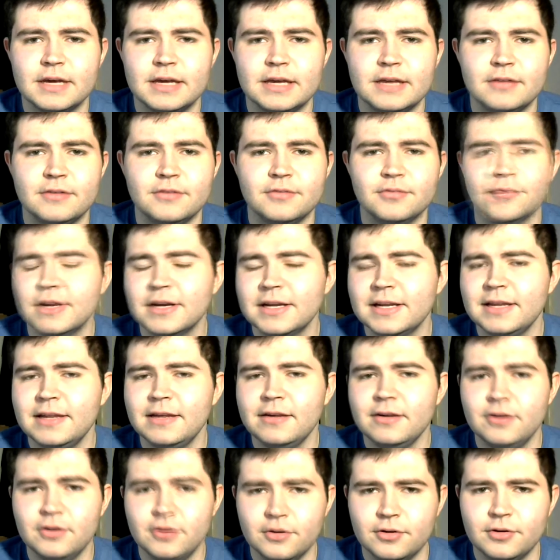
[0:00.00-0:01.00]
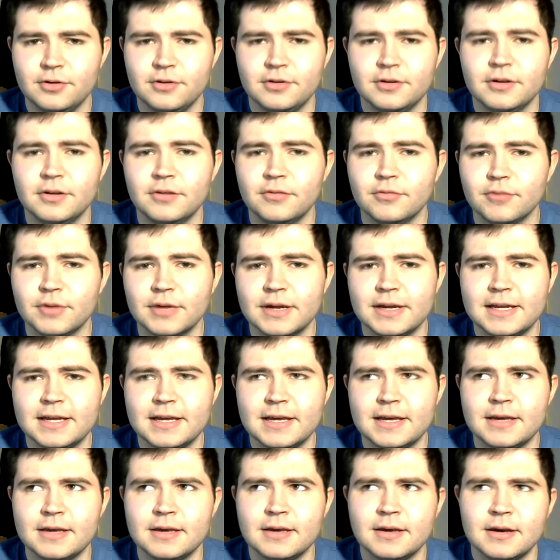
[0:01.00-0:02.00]
that is really good and
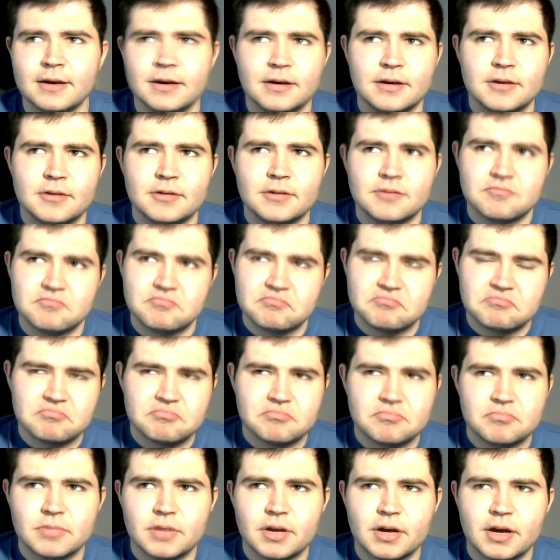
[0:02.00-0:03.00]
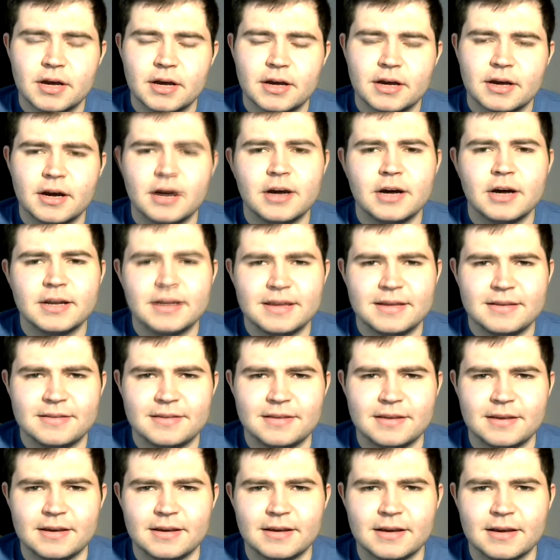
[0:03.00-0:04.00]
really
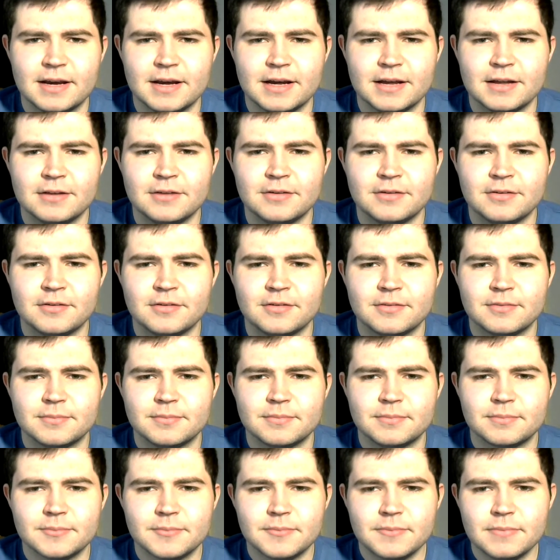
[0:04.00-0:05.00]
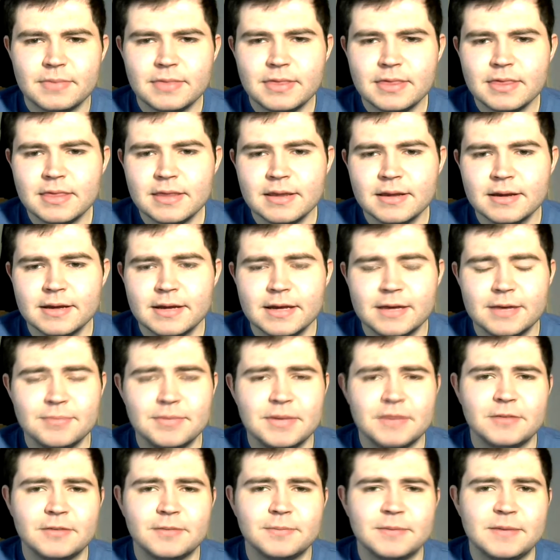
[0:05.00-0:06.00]
hard-hitting, and it
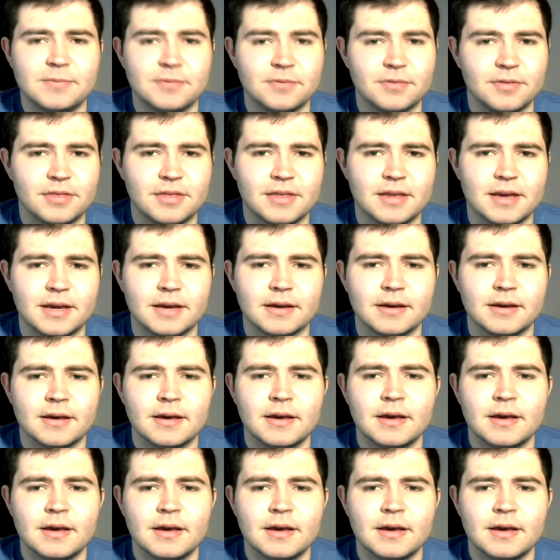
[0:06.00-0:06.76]
makes people think.